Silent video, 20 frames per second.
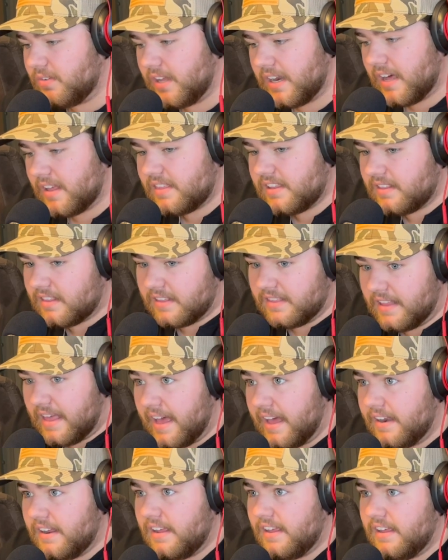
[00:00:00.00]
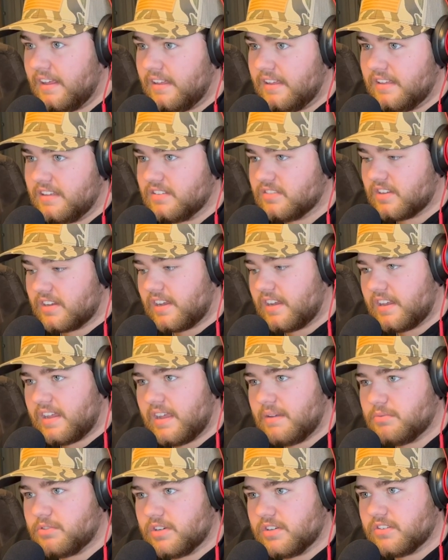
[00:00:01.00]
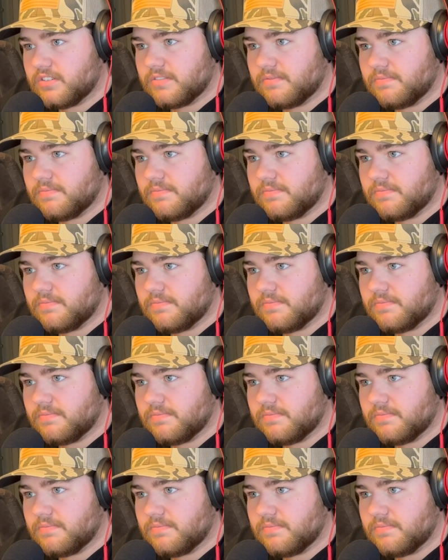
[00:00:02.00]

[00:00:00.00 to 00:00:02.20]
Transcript: and I think that is like a game changer.